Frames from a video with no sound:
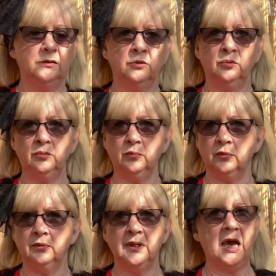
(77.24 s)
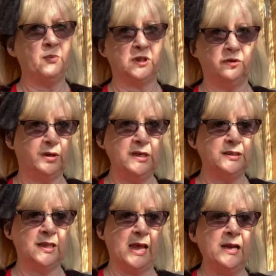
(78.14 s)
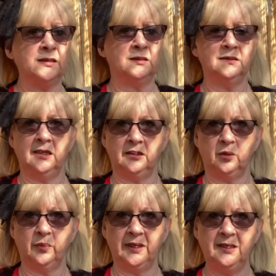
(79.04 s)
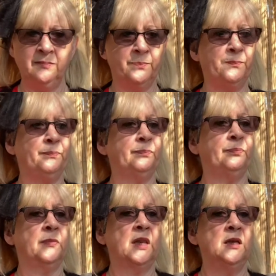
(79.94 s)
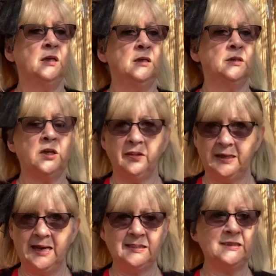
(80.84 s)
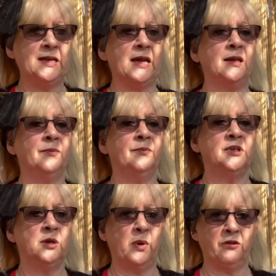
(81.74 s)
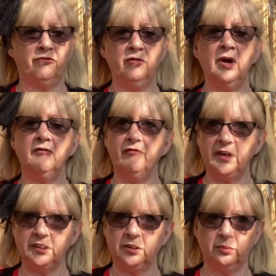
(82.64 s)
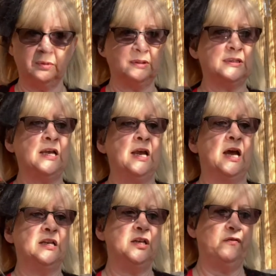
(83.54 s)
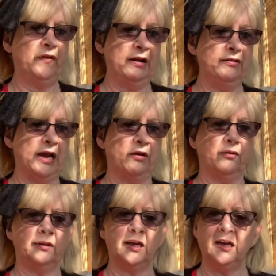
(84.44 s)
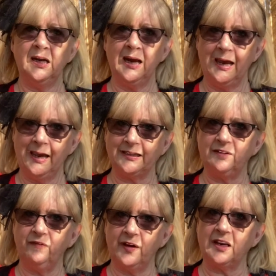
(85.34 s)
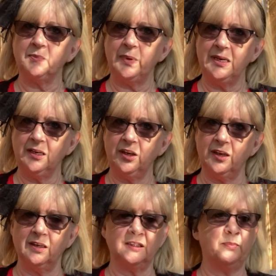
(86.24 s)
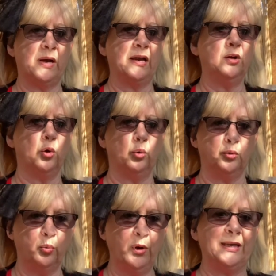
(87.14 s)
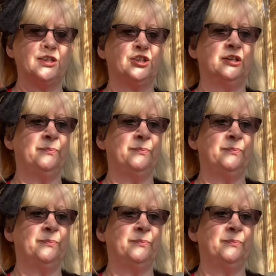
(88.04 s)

"Oh, I must look into that," said the Queen. So the next day she went through her rituals and she found out that he had in fact been cursed by an old witch.